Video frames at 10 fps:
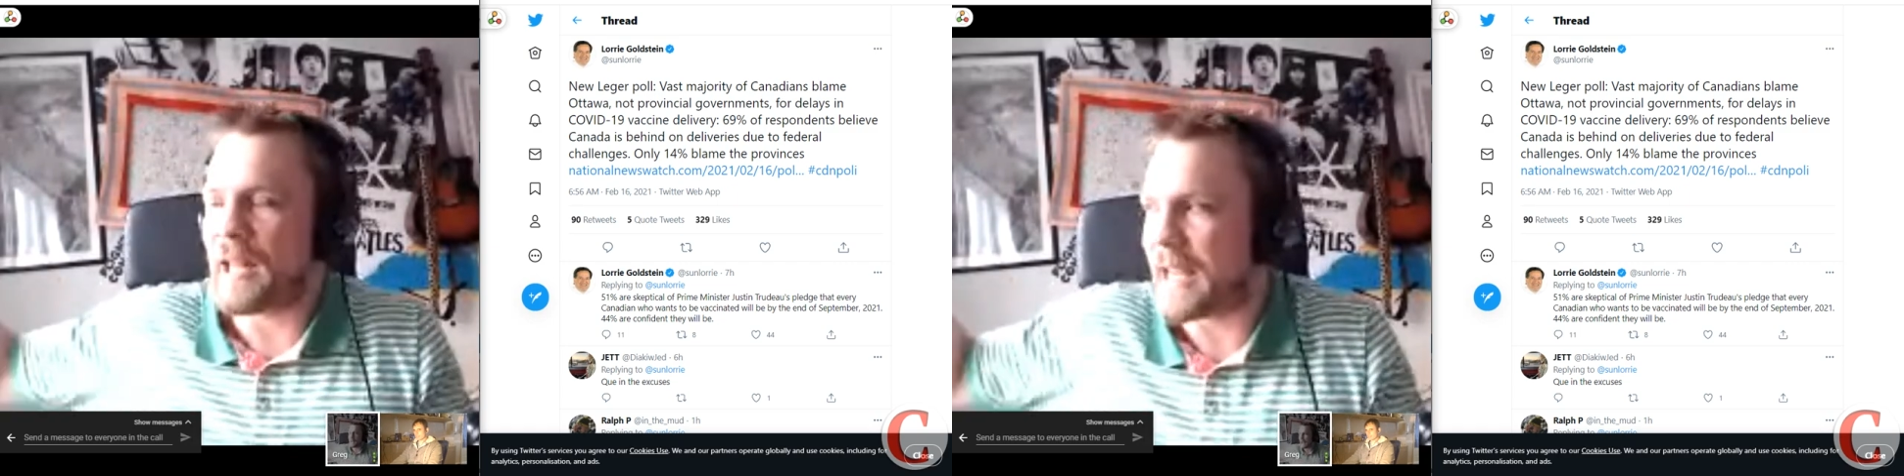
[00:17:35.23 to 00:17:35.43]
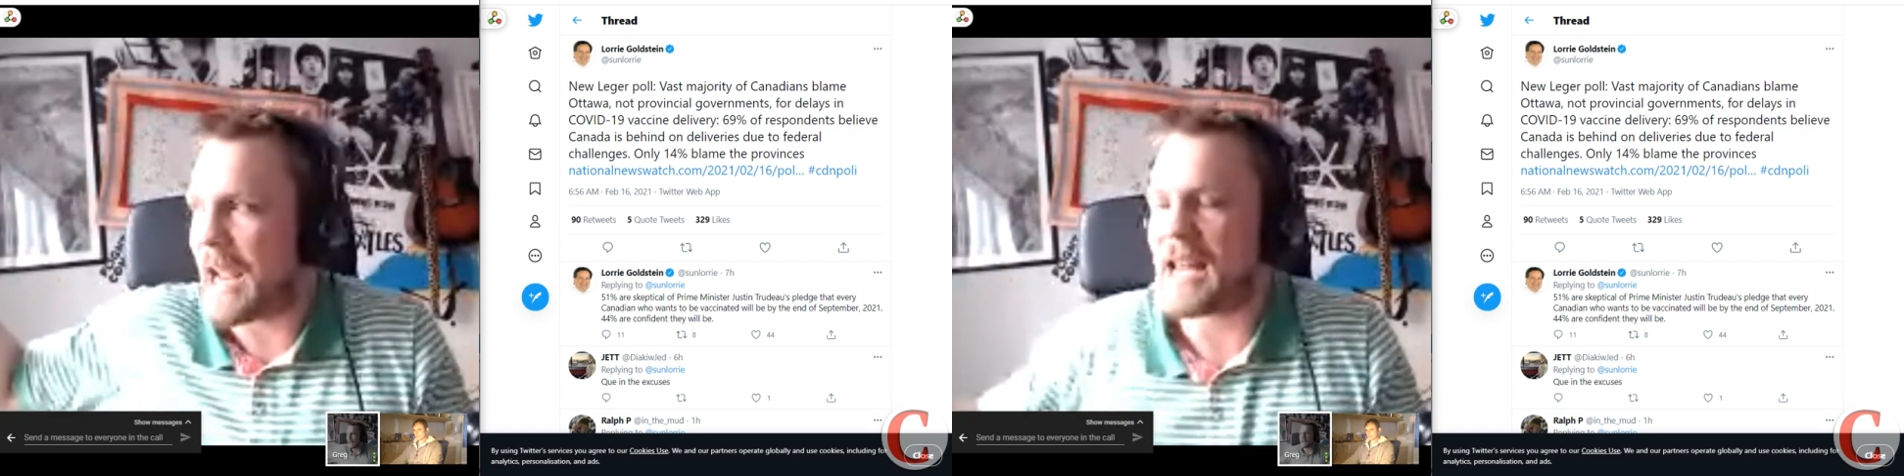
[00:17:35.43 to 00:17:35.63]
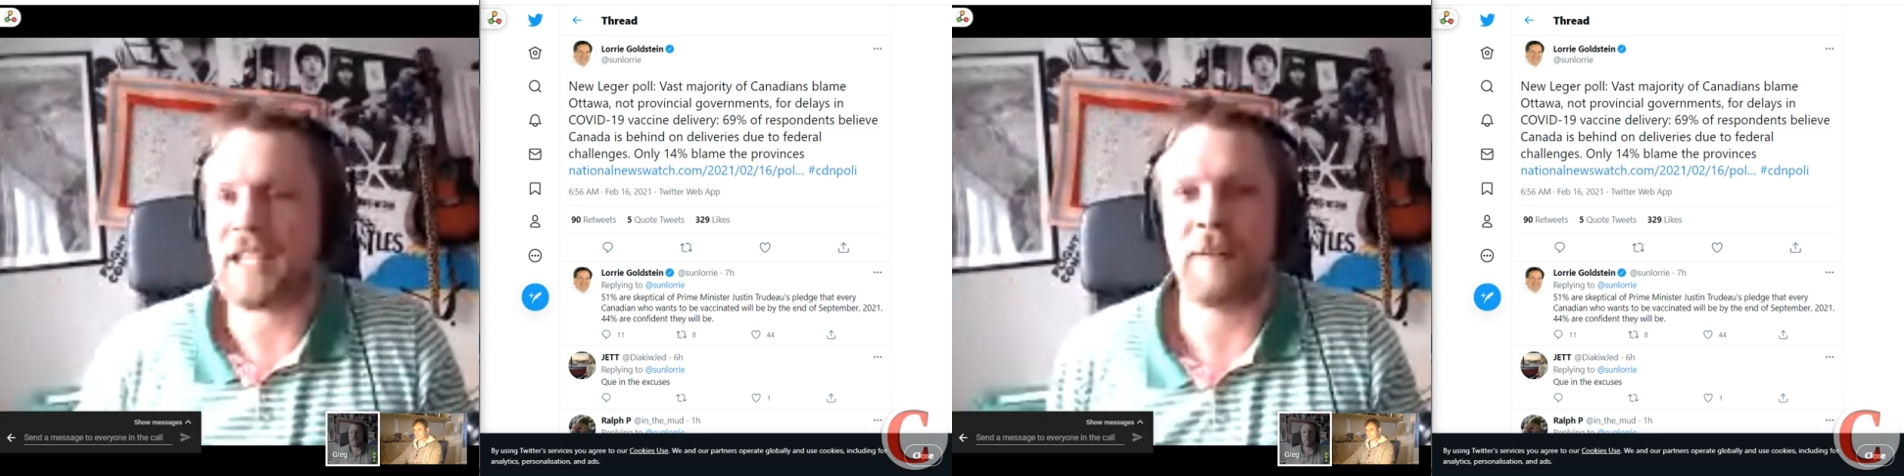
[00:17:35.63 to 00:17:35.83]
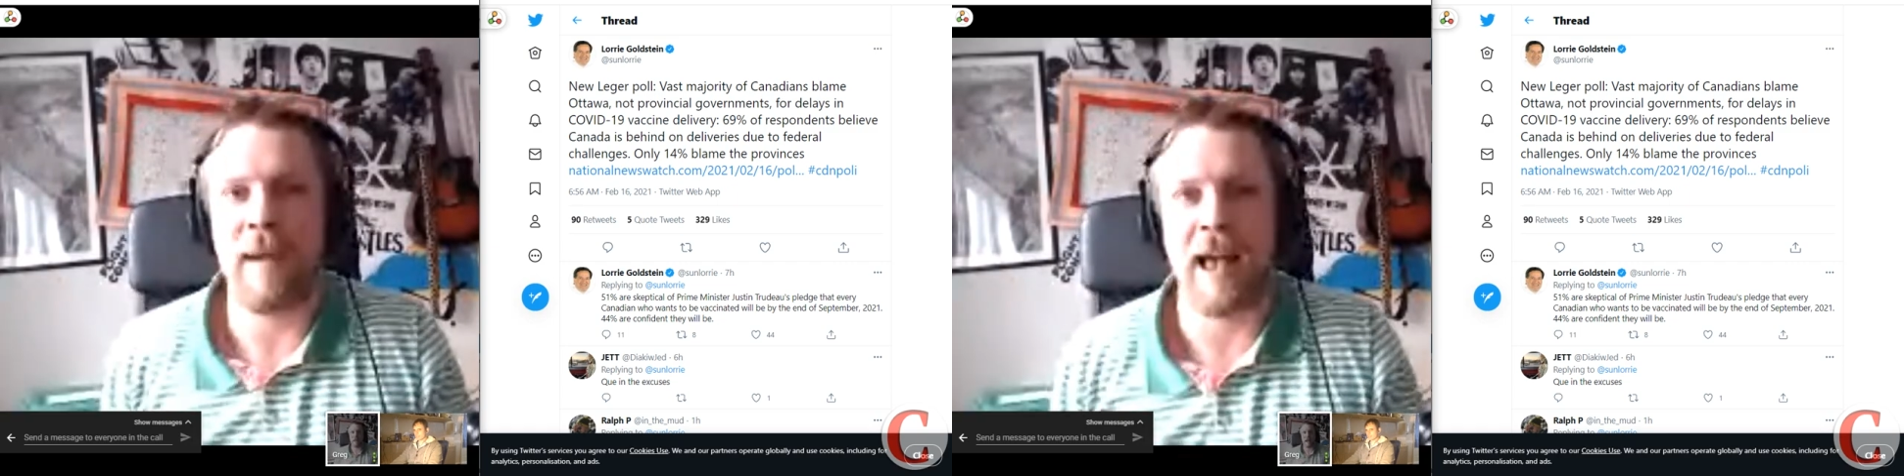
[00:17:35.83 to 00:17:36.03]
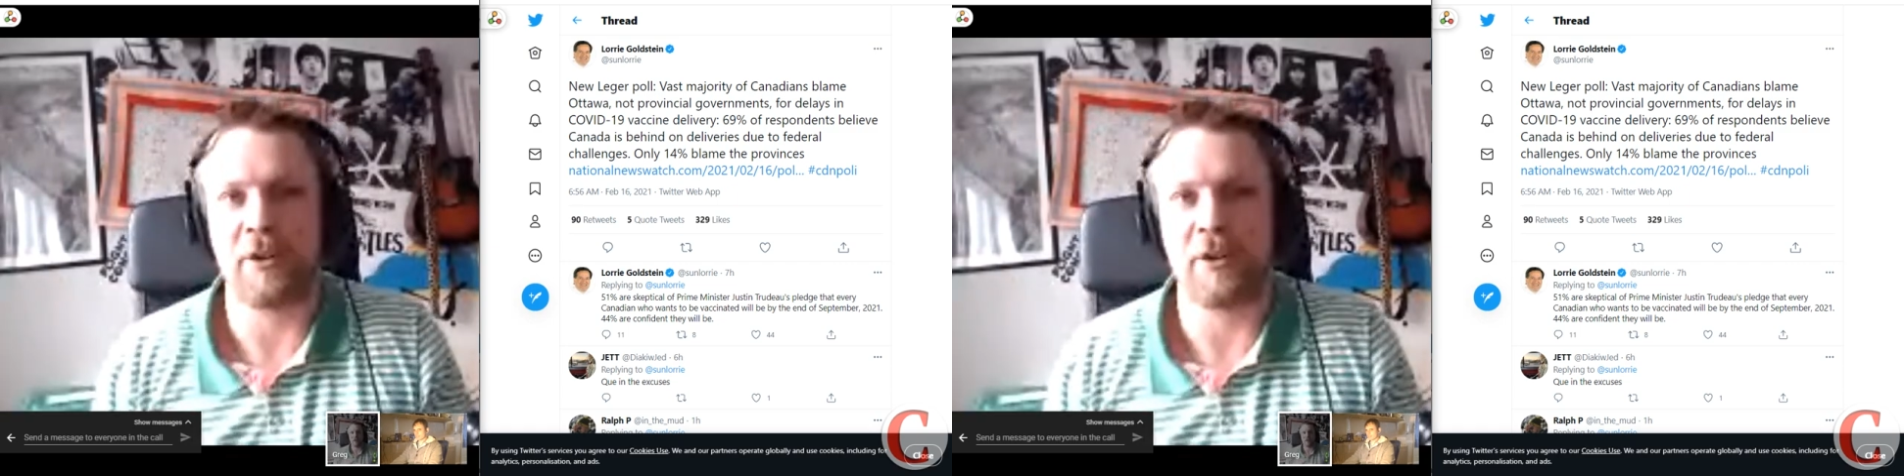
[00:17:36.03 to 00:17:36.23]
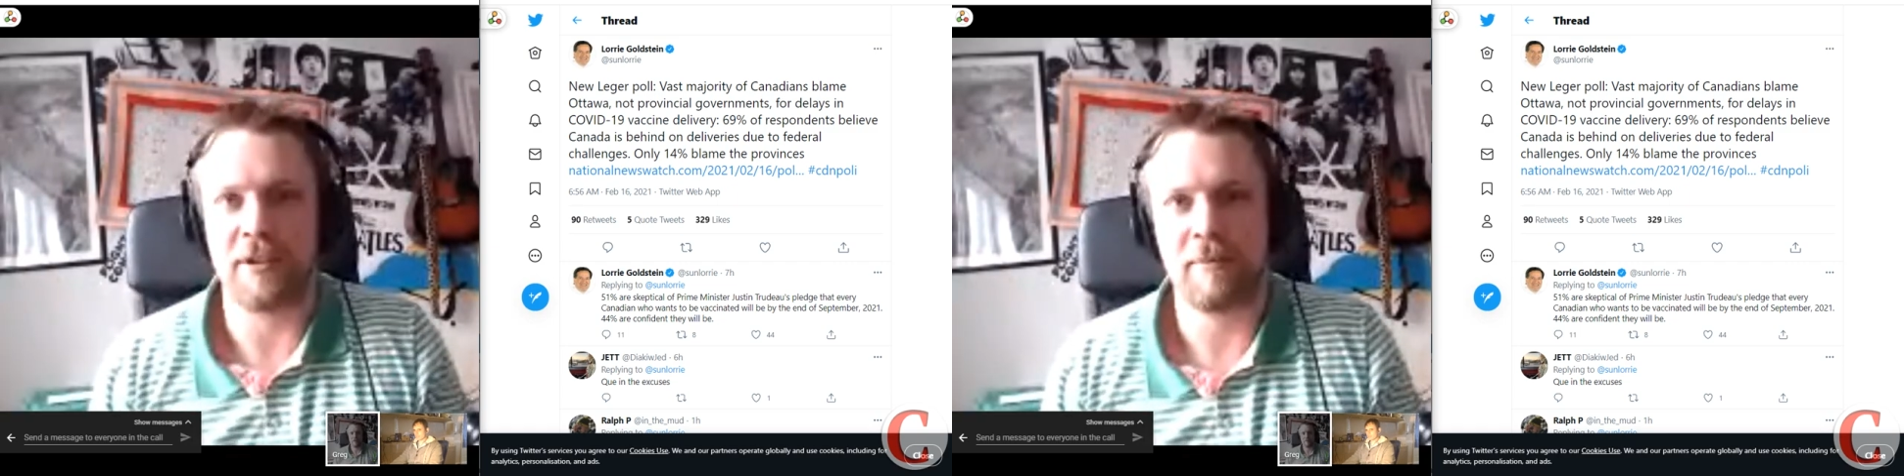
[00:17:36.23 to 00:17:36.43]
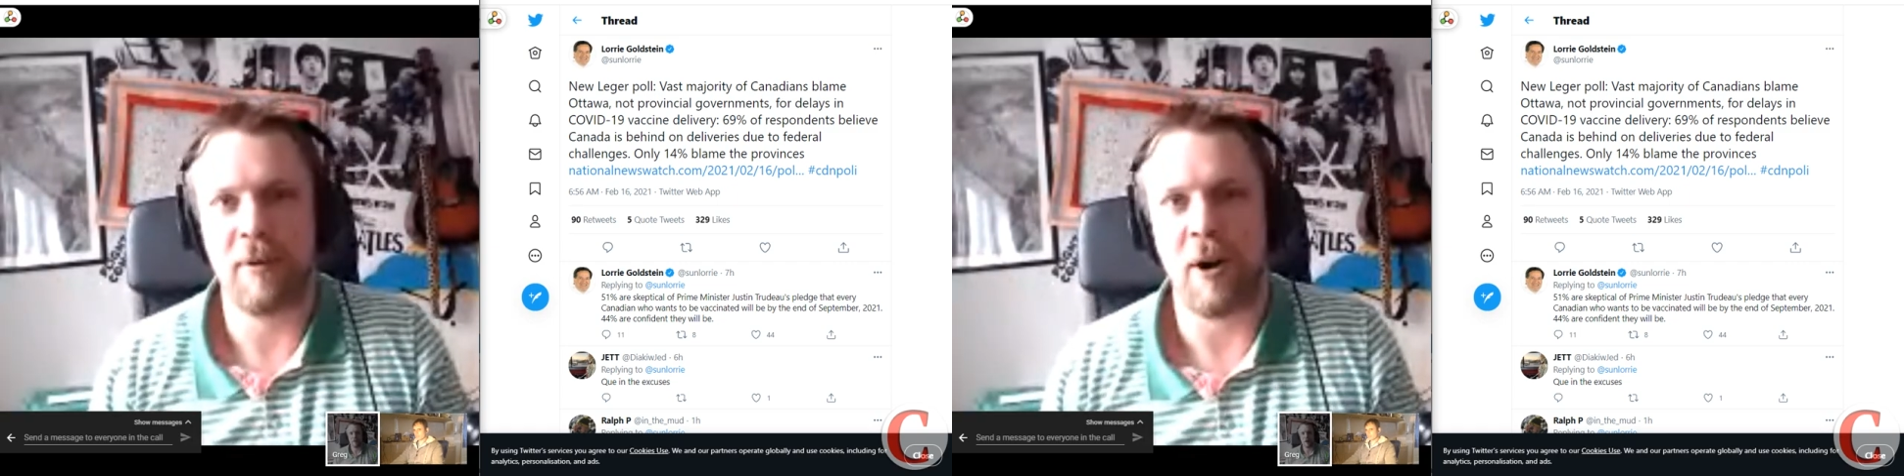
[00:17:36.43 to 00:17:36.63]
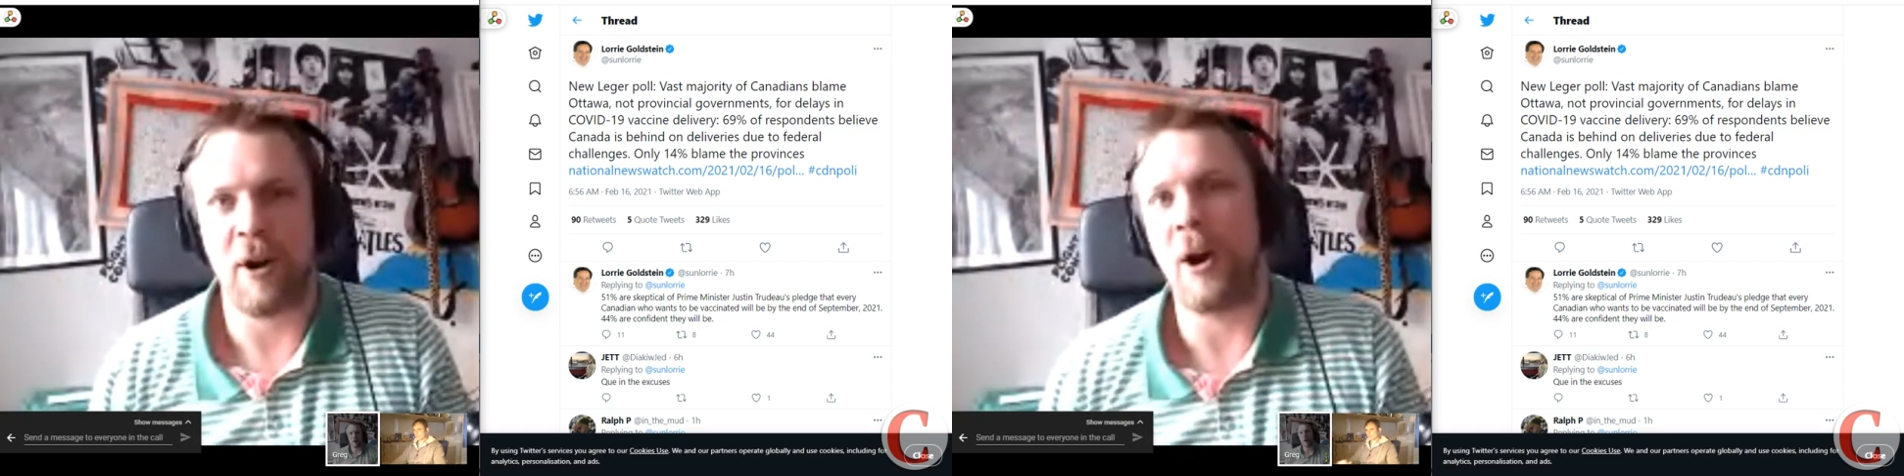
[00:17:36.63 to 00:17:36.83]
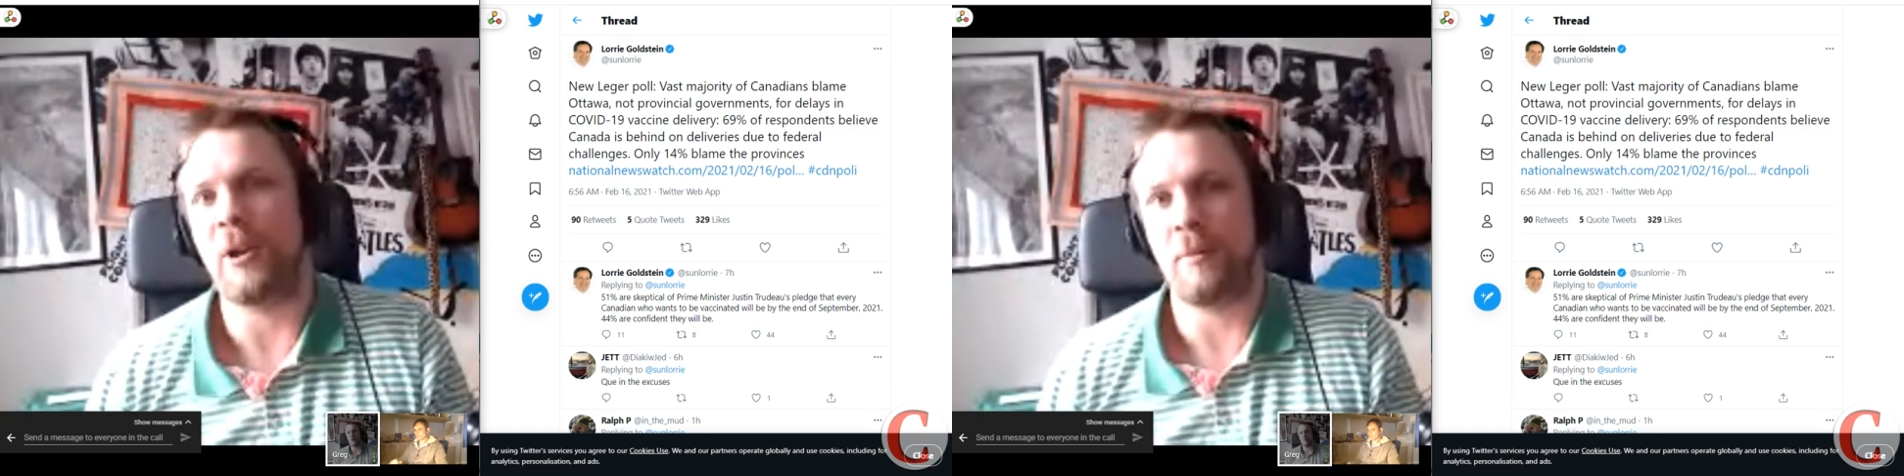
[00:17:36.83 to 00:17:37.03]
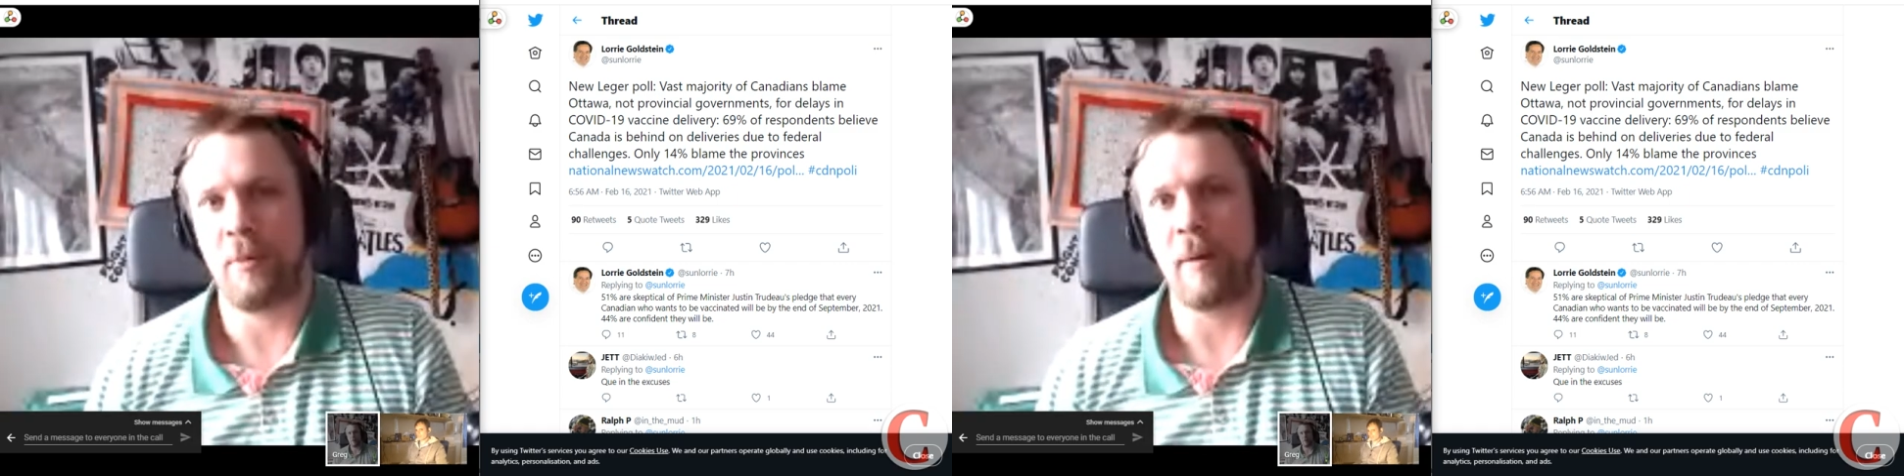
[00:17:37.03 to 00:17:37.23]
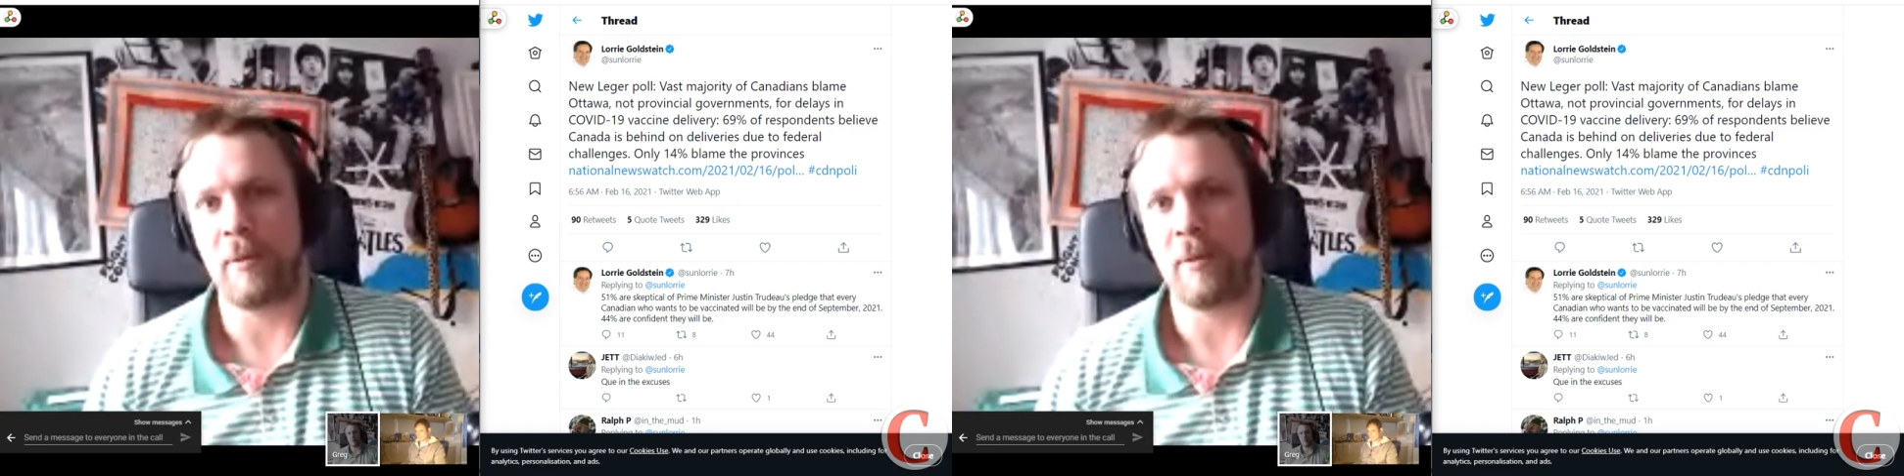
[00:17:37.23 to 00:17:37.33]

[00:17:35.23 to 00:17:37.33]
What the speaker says: anti-maskers are the problem.